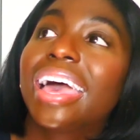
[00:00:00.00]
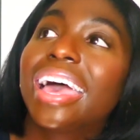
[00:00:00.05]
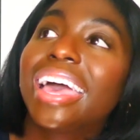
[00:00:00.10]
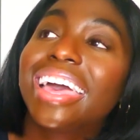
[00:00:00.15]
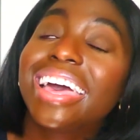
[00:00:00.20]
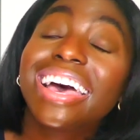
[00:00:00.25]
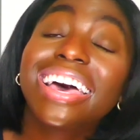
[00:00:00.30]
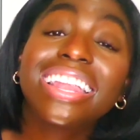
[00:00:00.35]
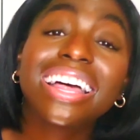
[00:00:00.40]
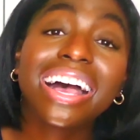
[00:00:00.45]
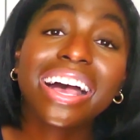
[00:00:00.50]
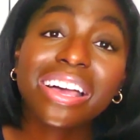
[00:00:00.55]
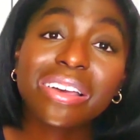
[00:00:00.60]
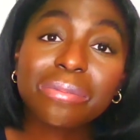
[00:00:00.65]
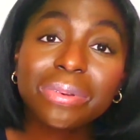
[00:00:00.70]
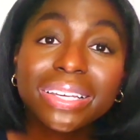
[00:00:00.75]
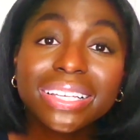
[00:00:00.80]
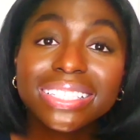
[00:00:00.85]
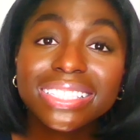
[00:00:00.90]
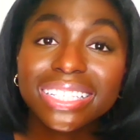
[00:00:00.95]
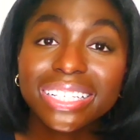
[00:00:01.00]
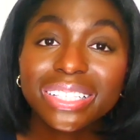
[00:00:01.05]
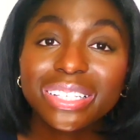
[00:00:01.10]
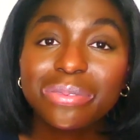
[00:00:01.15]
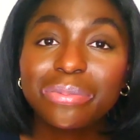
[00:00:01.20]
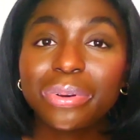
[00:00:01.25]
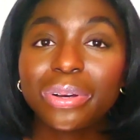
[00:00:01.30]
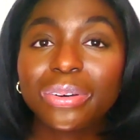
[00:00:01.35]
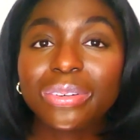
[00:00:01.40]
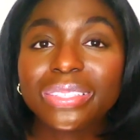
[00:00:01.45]
And I basically
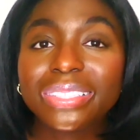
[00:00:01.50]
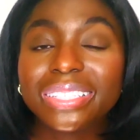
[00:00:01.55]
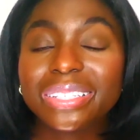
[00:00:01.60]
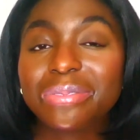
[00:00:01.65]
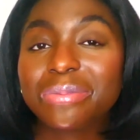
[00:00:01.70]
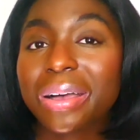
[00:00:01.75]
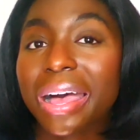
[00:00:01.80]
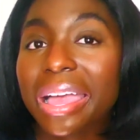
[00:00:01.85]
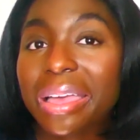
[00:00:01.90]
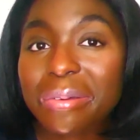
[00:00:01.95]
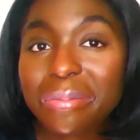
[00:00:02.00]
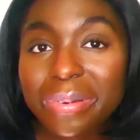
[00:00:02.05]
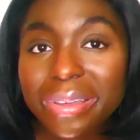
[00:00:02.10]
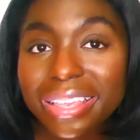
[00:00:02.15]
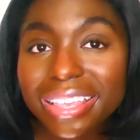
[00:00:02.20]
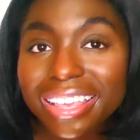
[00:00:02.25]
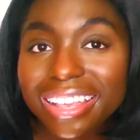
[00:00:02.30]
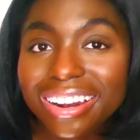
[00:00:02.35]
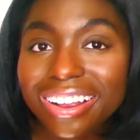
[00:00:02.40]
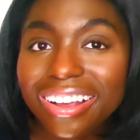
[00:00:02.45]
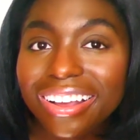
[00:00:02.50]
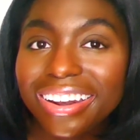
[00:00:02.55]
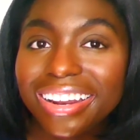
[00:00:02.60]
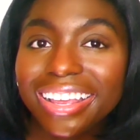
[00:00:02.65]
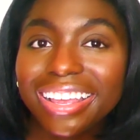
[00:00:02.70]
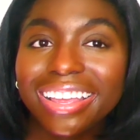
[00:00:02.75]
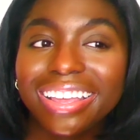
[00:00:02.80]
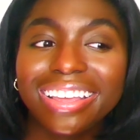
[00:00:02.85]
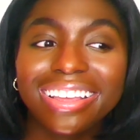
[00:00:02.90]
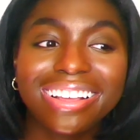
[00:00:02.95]
posted my opinion on
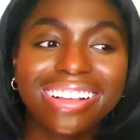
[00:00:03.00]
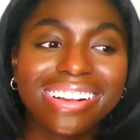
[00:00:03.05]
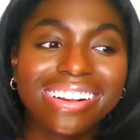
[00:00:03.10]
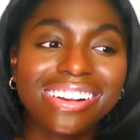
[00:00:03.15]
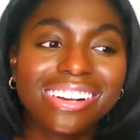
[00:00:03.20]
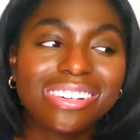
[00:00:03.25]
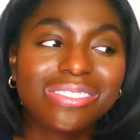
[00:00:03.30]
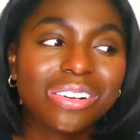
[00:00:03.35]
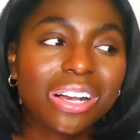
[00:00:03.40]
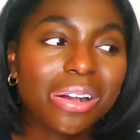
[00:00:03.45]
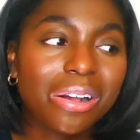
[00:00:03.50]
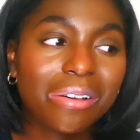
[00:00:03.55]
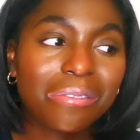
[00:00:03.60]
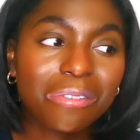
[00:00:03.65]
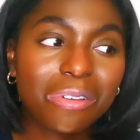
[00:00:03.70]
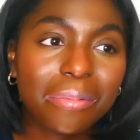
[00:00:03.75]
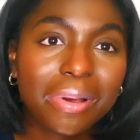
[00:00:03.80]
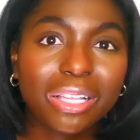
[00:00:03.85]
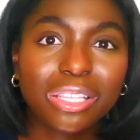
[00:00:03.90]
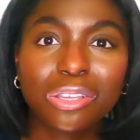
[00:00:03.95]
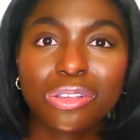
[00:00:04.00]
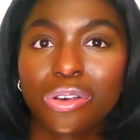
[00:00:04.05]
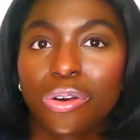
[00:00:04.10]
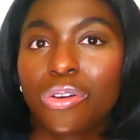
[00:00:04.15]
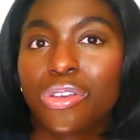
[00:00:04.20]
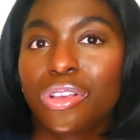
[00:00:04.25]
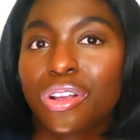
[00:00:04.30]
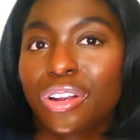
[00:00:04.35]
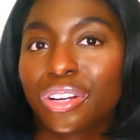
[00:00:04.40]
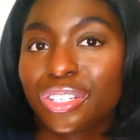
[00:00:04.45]
it, how I feel about the
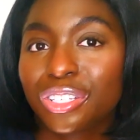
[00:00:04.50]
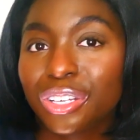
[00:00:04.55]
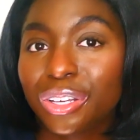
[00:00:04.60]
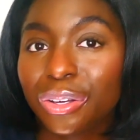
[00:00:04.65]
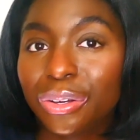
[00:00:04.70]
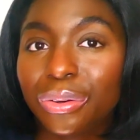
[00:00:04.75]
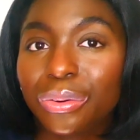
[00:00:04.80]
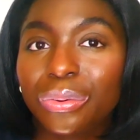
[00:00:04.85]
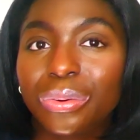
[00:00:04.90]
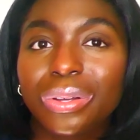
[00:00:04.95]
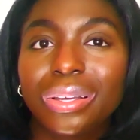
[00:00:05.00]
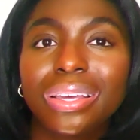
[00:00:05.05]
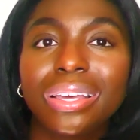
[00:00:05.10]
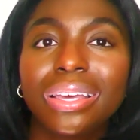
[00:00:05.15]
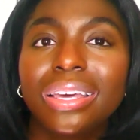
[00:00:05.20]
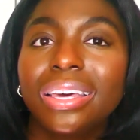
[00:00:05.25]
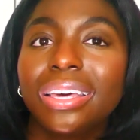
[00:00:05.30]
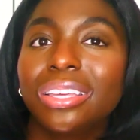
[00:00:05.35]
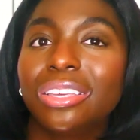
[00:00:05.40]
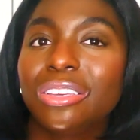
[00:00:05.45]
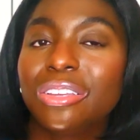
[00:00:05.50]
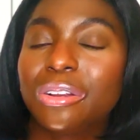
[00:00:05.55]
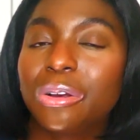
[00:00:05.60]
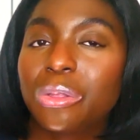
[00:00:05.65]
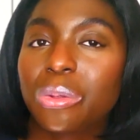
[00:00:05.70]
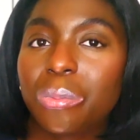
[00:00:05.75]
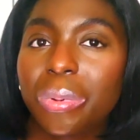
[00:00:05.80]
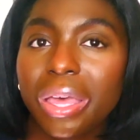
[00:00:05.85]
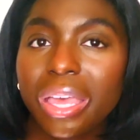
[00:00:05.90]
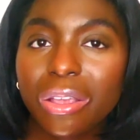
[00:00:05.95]
Goyard tote. You know,
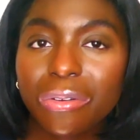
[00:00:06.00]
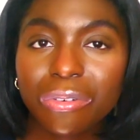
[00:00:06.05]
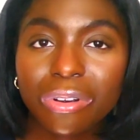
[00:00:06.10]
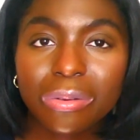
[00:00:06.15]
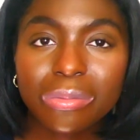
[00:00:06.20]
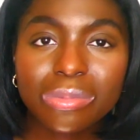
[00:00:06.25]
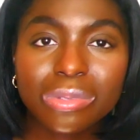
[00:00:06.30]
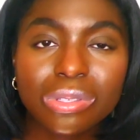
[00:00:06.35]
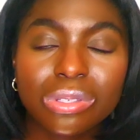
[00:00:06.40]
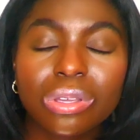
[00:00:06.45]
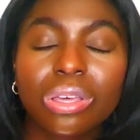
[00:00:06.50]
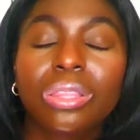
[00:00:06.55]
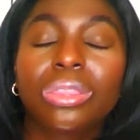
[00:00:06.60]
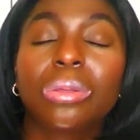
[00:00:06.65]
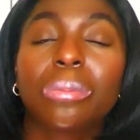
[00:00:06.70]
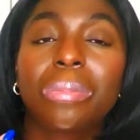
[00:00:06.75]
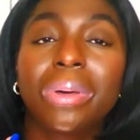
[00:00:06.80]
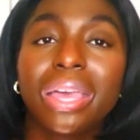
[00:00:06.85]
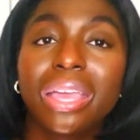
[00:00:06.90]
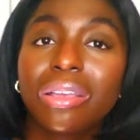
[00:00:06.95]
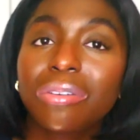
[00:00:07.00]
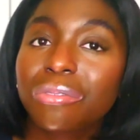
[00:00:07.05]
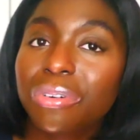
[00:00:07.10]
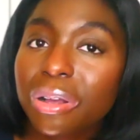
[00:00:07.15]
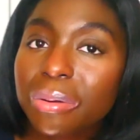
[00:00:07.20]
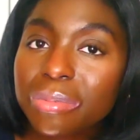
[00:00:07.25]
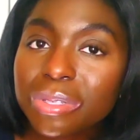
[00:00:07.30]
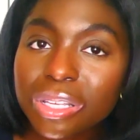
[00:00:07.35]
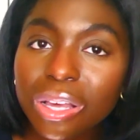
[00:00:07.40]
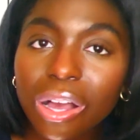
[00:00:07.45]
the paint
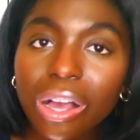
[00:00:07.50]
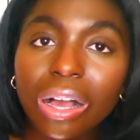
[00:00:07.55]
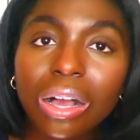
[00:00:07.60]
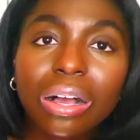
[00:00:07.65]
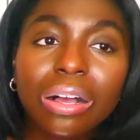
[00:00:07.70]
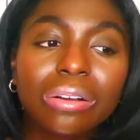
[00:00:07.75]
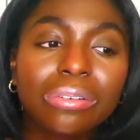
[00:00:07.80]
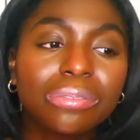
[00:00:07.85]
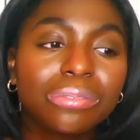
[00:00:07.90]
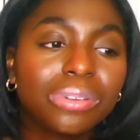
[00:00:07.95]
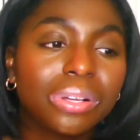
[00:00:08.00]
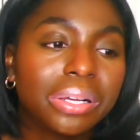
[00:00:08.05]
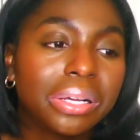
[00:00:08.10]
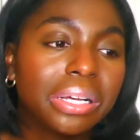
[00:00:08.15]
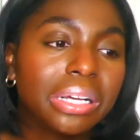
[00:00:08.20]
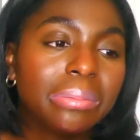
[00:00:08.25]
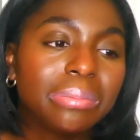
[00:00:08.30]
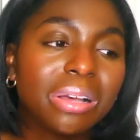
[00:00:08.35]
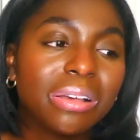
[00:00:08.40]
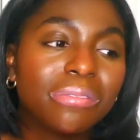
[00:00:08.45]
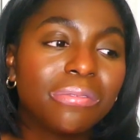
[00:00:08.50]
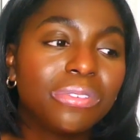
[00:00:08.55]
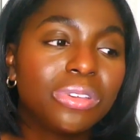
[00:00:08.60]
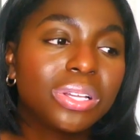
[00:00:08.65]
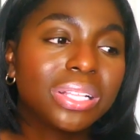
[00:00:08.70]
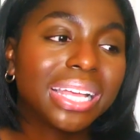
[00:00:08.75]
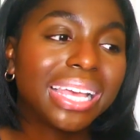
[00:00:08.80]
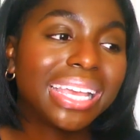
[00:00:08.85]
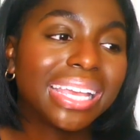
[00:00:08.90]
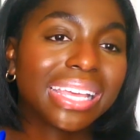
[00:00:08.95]
rubs off. I
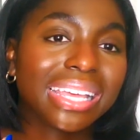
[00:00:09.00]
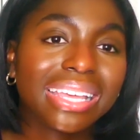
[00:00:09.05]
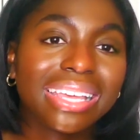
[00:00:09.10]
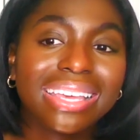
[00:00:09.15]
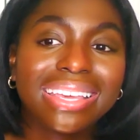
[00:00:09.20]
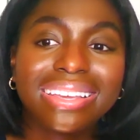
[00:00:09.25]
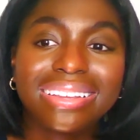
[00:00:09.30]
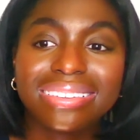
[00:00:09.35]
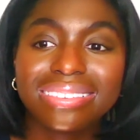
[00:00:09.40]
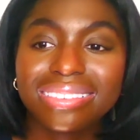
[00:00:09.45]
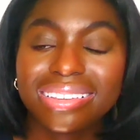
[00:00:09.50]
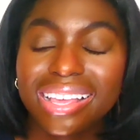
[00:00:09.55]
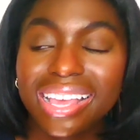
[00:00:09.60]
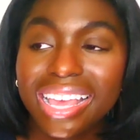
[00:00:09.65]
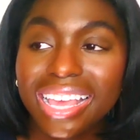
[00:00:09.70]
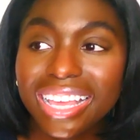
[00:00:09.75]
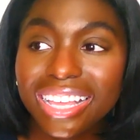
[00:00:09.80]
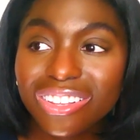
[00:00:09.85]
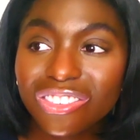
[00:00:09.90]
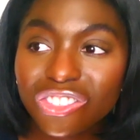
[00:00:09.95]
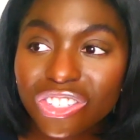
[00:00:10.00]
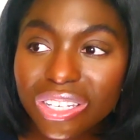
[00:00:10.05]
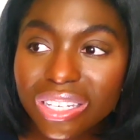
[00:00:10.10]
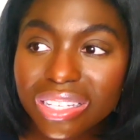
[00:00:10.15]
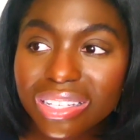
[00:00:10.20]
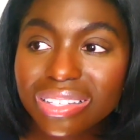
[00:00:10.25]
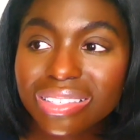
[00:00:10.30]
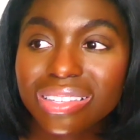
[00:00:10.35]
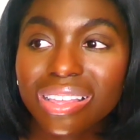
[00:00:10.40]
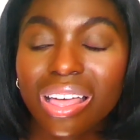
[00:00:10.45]
feel like it
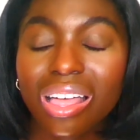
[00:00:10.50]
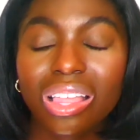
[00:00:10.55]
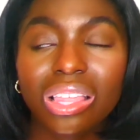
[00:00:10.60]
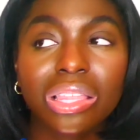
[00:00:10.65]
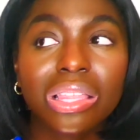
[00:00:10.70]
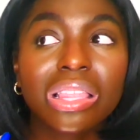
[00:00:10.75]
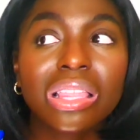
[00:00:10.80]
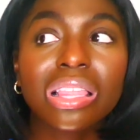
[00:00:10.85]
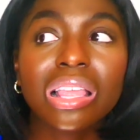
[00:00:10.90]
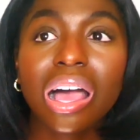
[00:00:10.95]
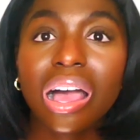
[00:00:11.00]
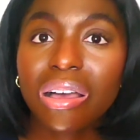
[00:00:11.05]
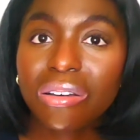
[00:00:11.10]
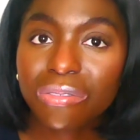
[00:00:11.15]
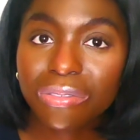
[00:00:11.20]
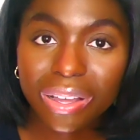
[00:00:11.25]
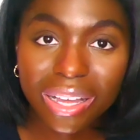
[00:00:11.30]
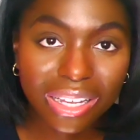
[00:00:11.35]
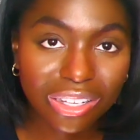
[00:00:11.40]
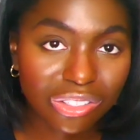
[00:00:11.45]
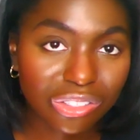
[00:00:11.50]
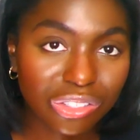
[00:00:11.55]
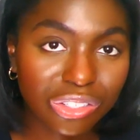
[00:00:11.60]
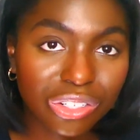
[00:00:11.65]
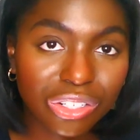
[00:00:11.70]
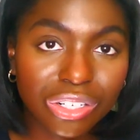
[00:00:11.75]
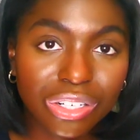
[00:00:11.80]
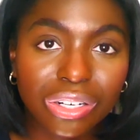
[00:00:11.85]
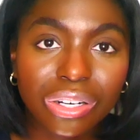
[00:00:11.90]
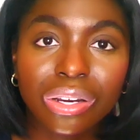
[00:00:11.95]
ages a lot
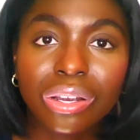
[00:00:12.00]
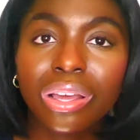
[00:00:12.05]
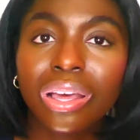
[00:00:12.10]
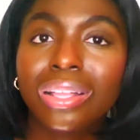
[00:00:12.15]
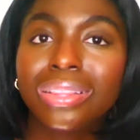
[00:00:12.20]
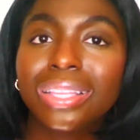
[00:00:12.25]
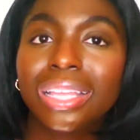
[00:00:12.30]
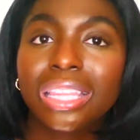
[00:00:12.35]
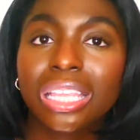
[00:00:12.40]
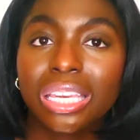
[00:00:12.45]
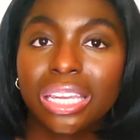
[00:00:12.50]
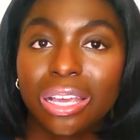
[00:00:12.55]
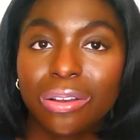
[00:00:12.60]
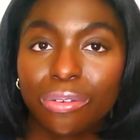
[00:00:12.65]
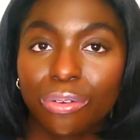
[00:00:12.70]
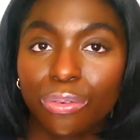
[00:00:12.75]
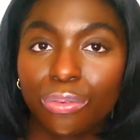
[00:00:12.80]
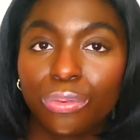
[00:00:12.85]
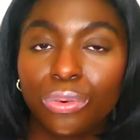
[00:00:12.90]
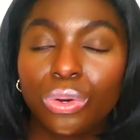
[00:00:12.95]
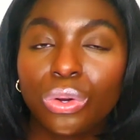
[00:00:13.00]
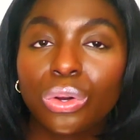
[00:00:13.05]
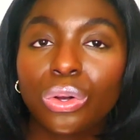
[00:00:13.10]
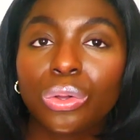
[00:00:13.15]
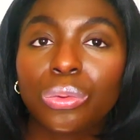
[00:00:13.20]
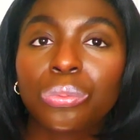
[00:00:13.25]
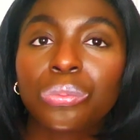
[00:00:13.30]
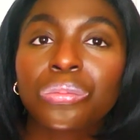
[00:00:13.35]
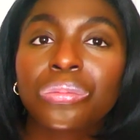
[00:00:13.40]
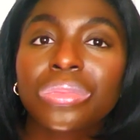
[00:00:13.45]
faster than the Neverfull.